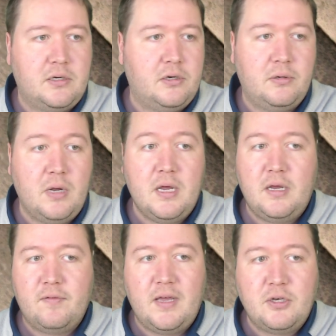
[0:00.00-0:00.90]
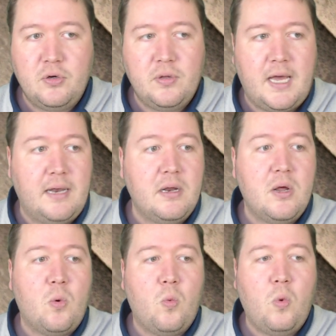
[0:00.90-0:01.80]
So if they do that,
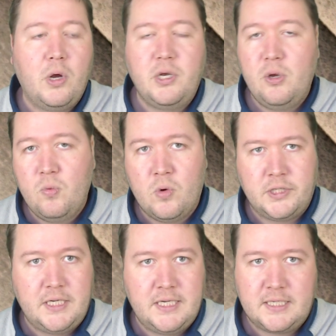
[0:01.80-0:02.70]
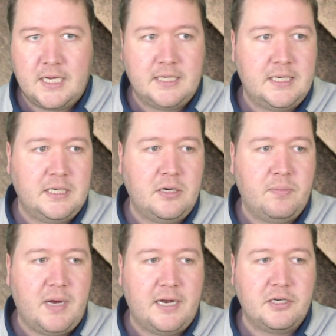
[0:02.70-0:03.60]
what you want to discuss in your
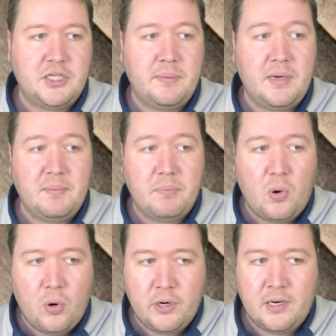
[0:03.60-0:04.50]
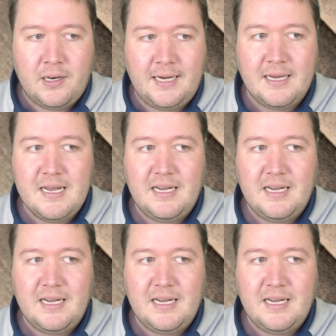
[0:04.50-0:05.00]
partnership, importantly,